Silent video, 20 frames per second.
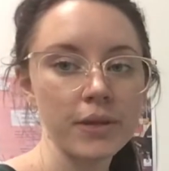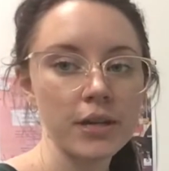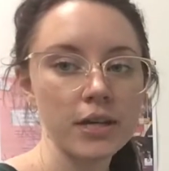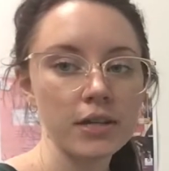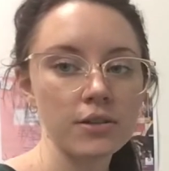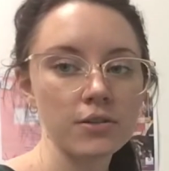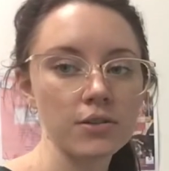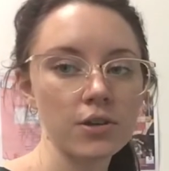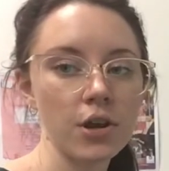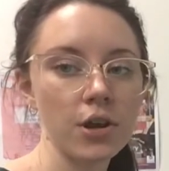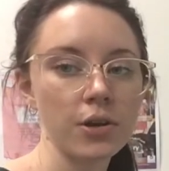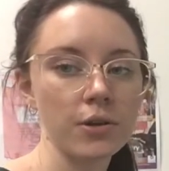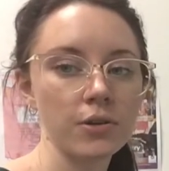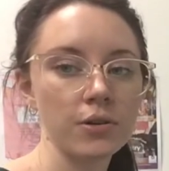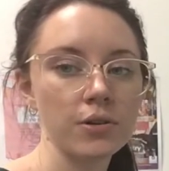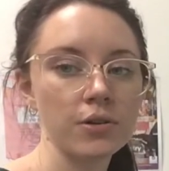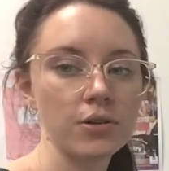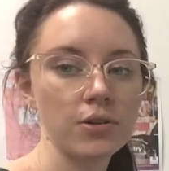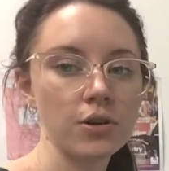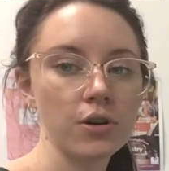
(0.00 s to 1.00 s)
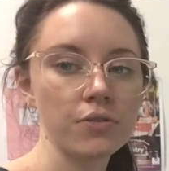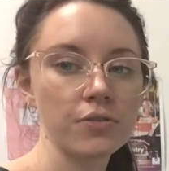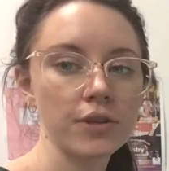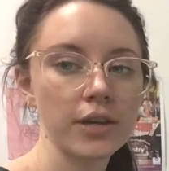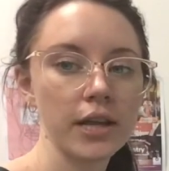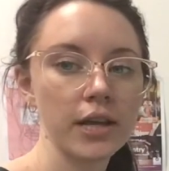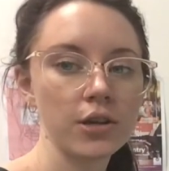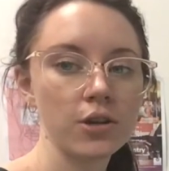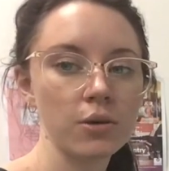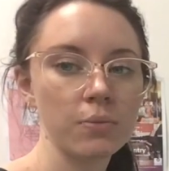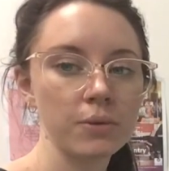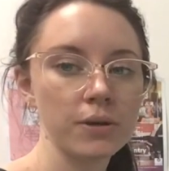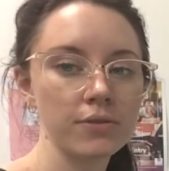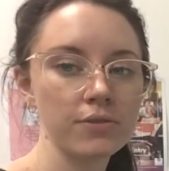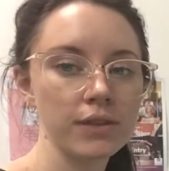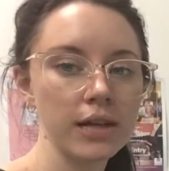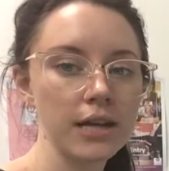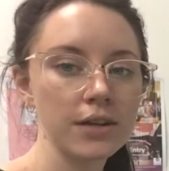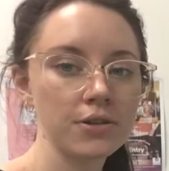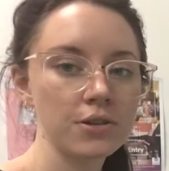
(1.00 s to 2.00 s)
So, not forgetting your B
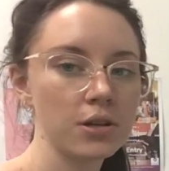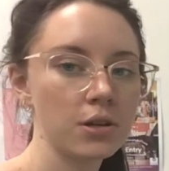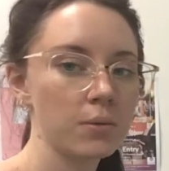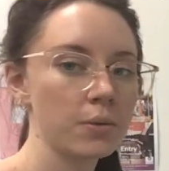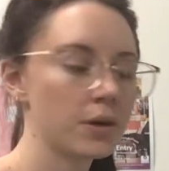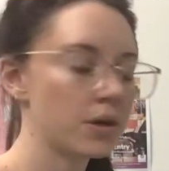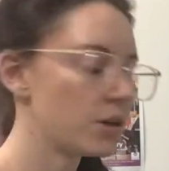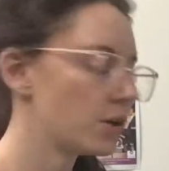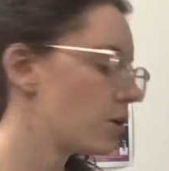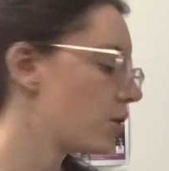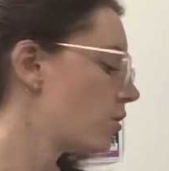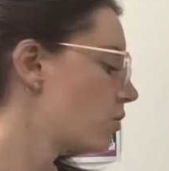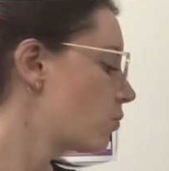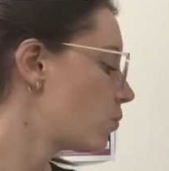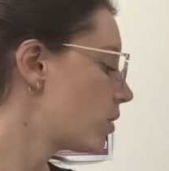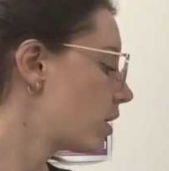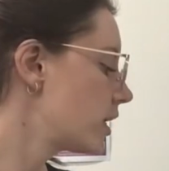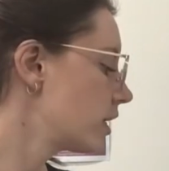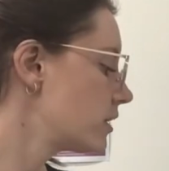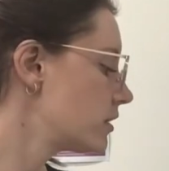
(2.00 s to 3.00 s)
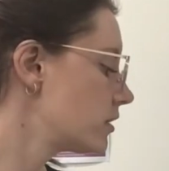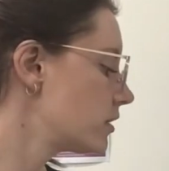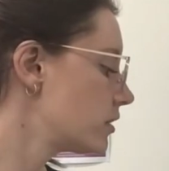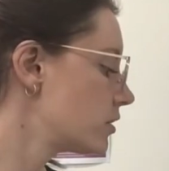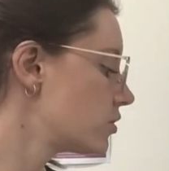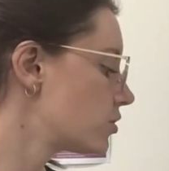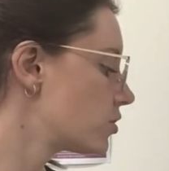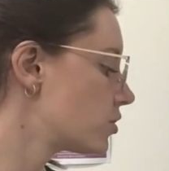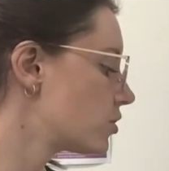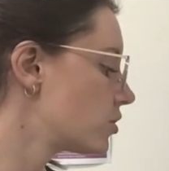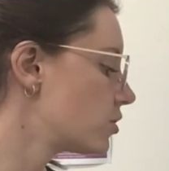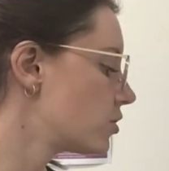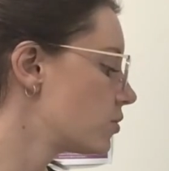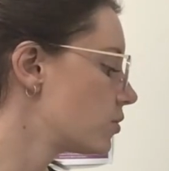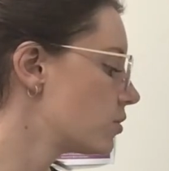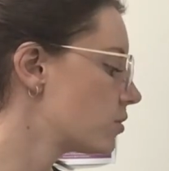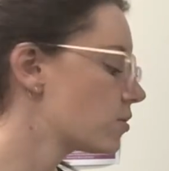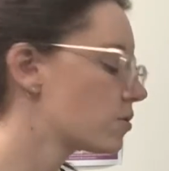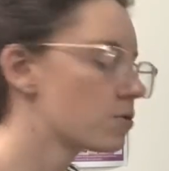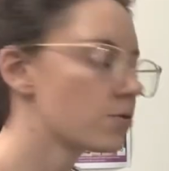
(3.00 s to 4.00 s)
flat, we're going to go 1,
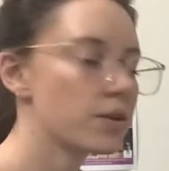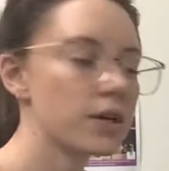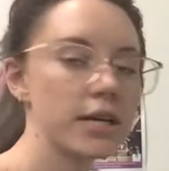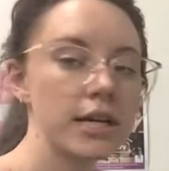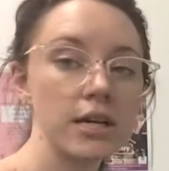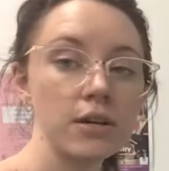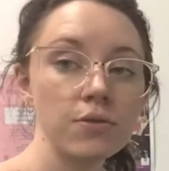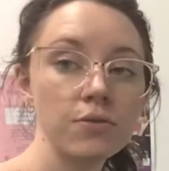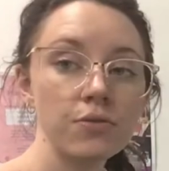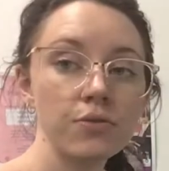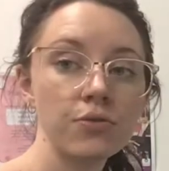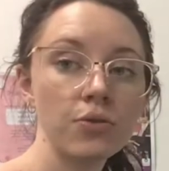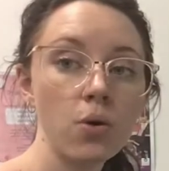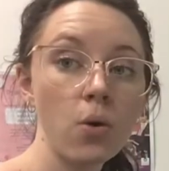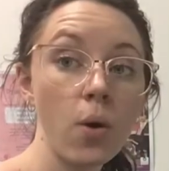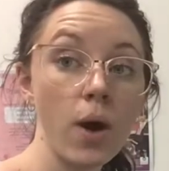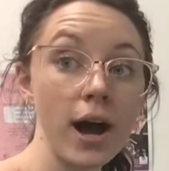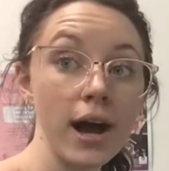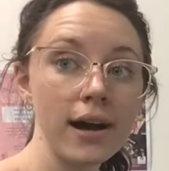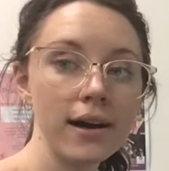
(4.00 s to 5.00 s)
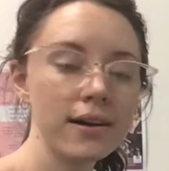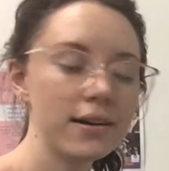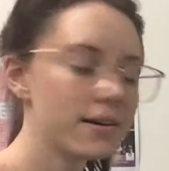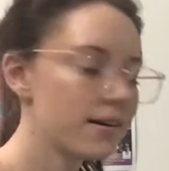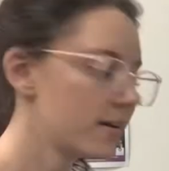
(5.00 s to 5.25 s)
2, 3, 4,